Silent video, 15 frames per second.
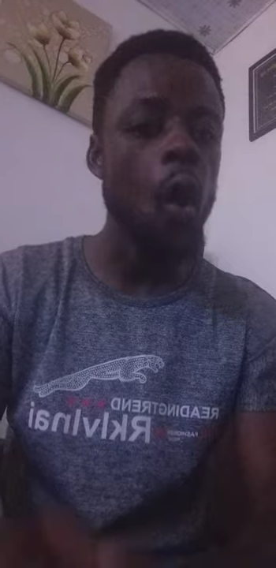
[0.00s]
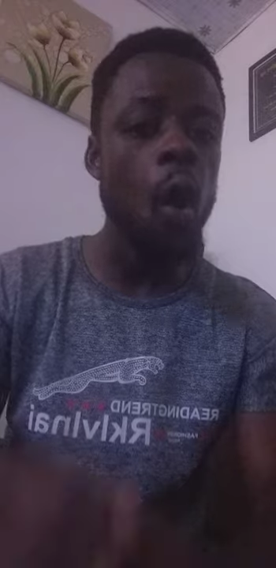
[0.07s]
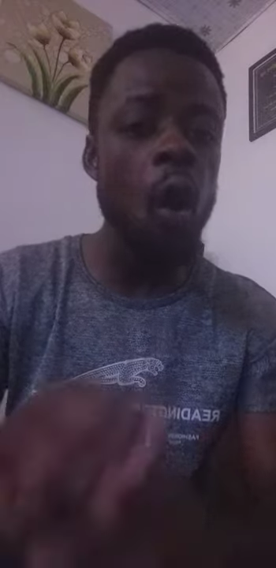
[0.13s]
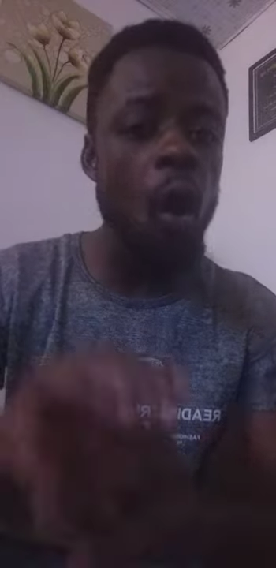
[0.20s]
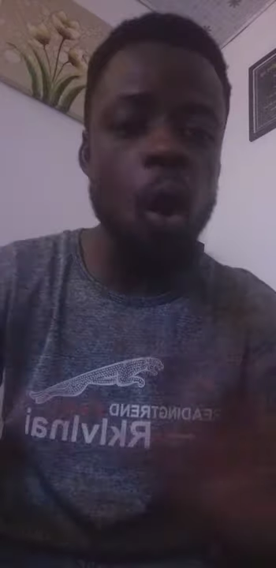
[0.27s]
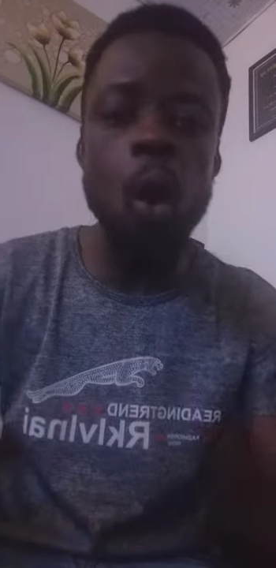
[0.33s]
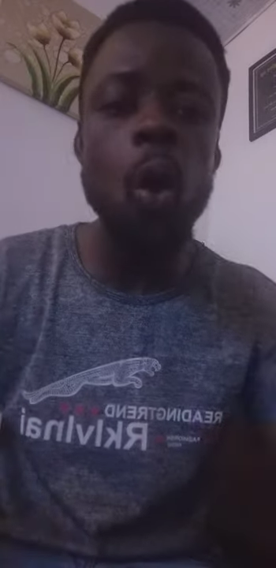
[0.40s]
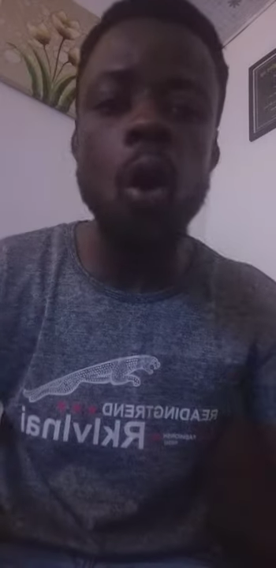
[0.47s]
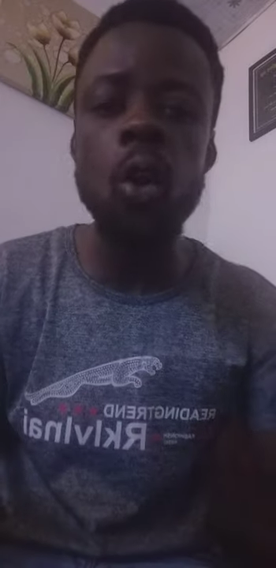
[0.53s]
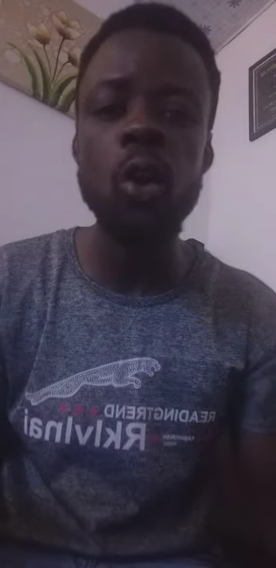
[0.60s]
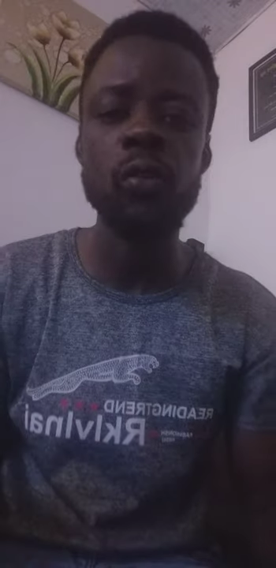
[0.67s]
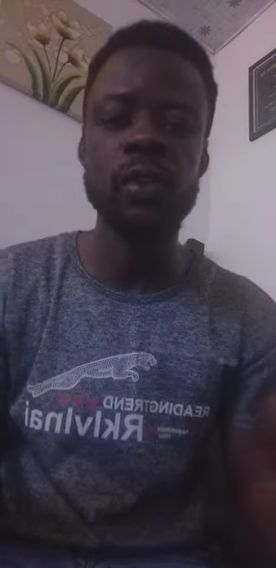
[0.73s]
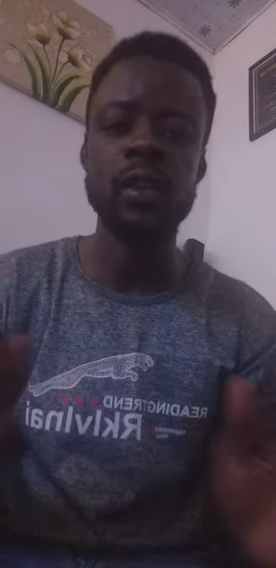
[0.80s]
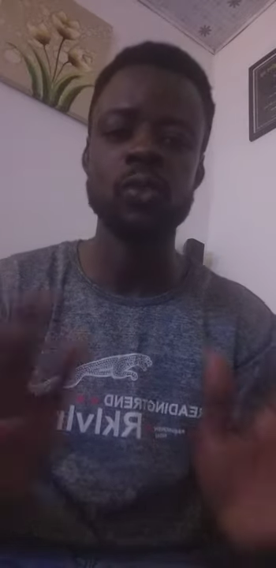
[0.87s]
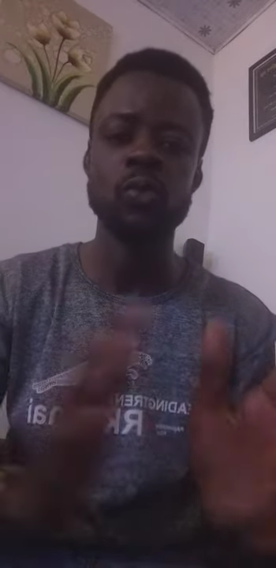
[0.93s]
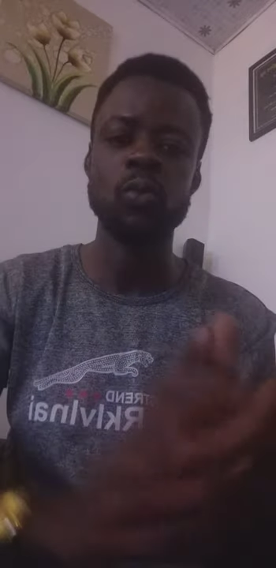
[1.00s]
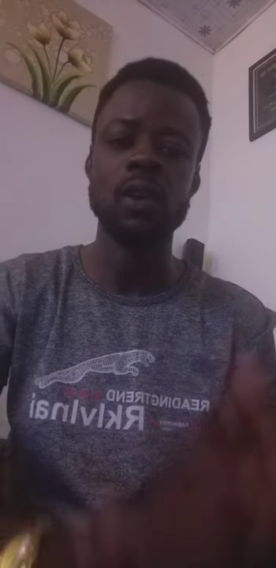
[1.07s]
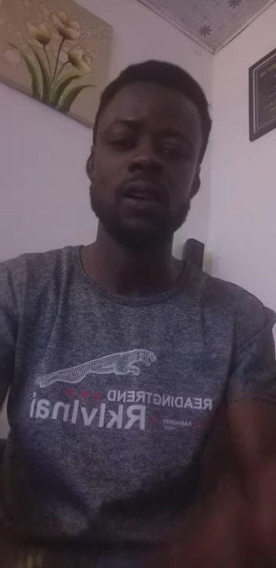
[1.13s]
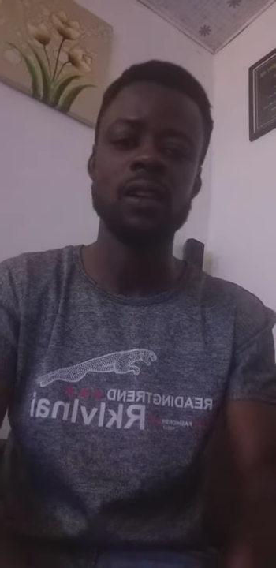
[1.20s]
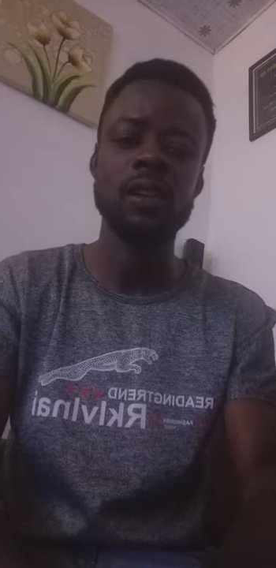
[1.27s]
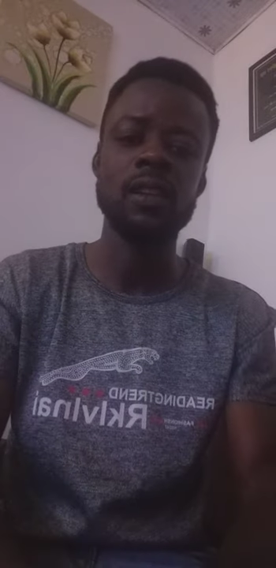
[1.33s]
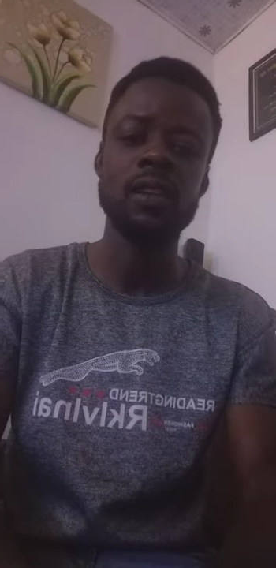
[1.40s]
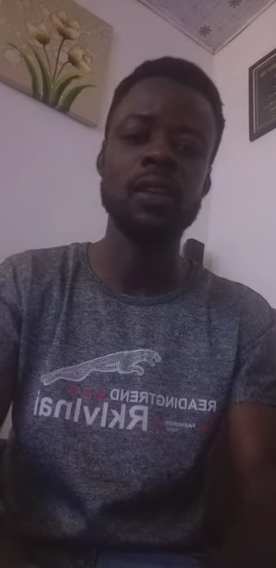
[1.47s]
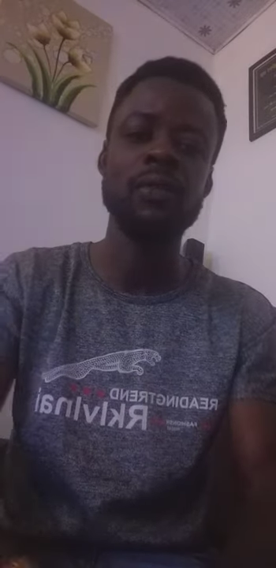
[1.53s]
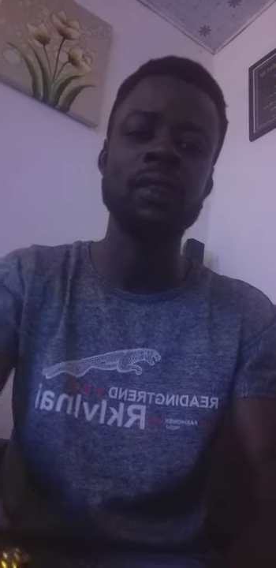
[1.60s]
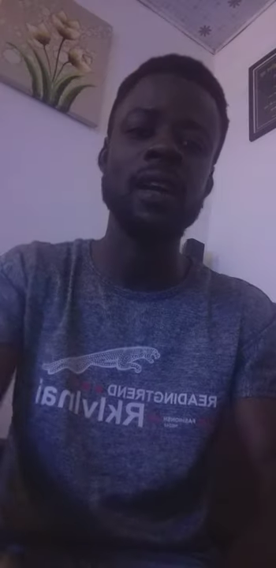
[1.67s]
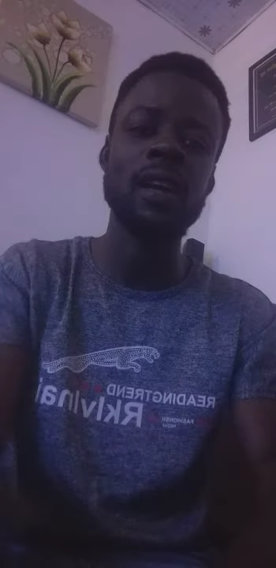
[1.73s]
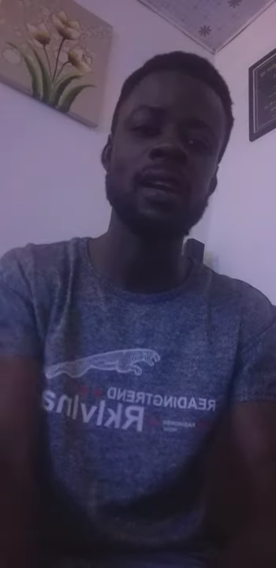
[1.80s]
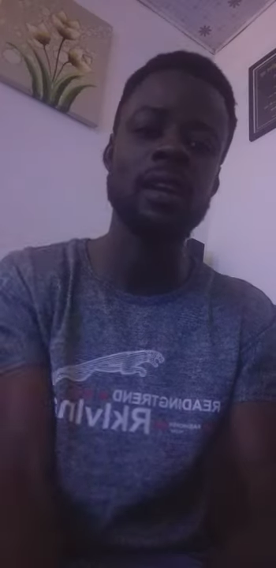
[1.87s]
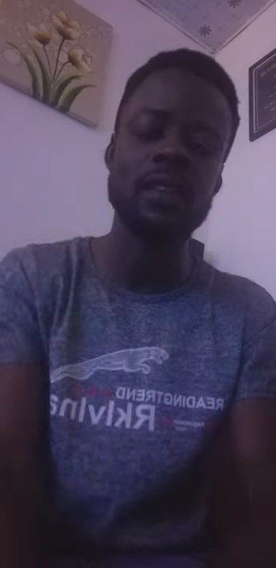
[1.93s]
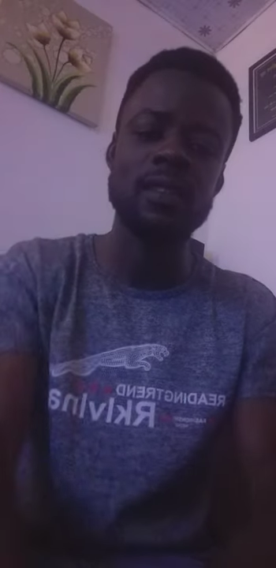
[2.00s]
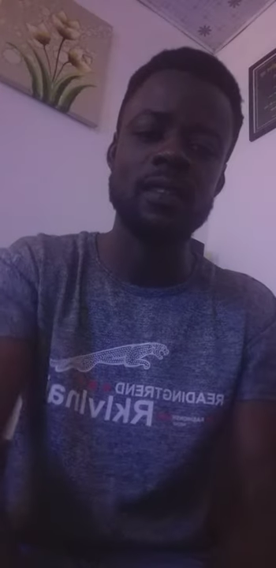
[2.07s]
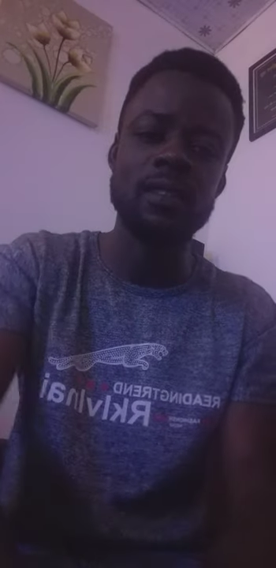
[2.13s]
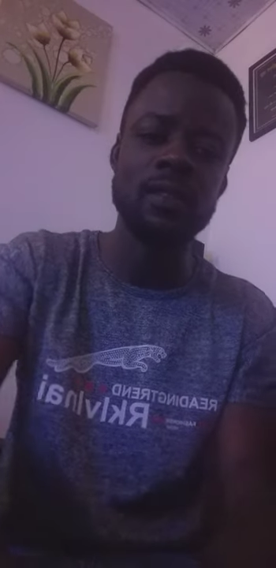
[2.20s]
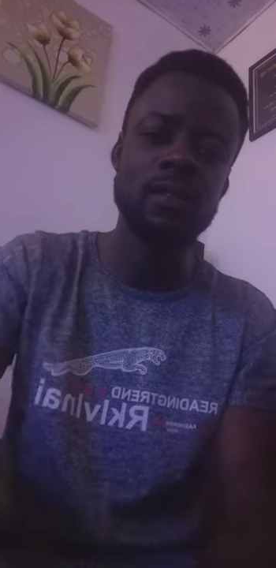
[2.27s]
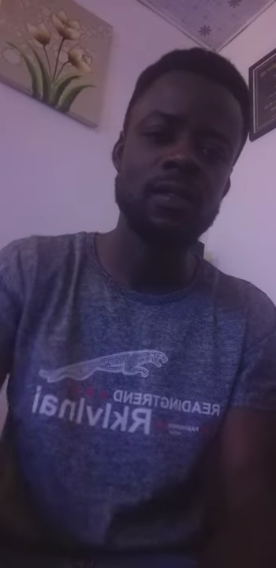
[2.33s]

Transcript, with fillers: All of this one, they've done it.